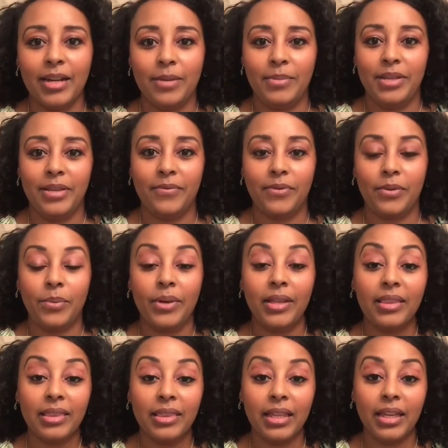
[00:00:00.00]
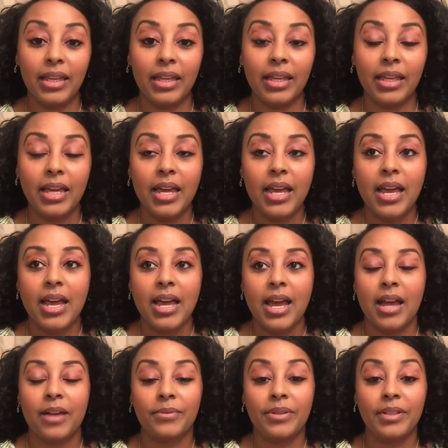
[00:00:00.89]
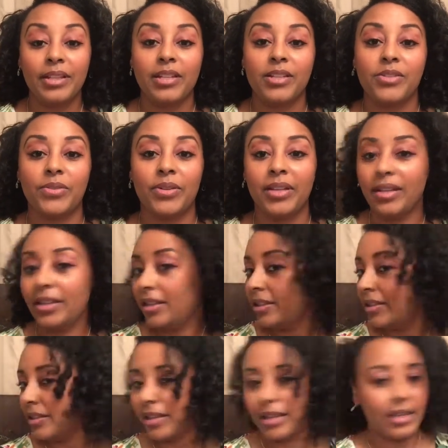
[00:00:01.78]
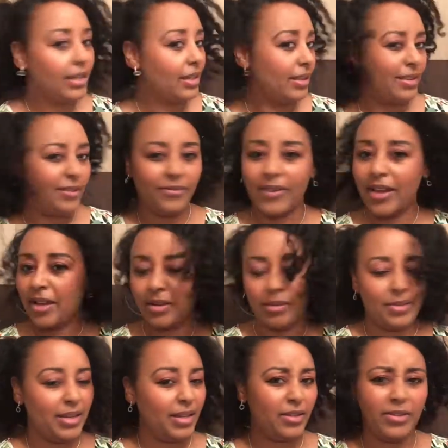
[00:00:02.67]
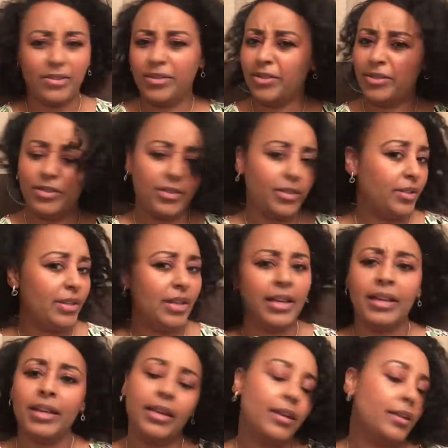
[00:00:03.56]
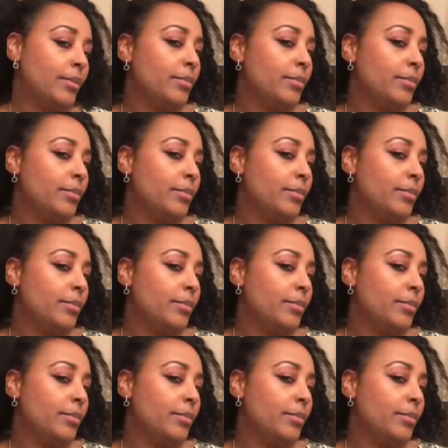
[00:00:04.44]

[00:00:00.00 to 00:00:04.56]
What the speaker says: I mean, for one thing, I really enjoy like the fact that my curls are like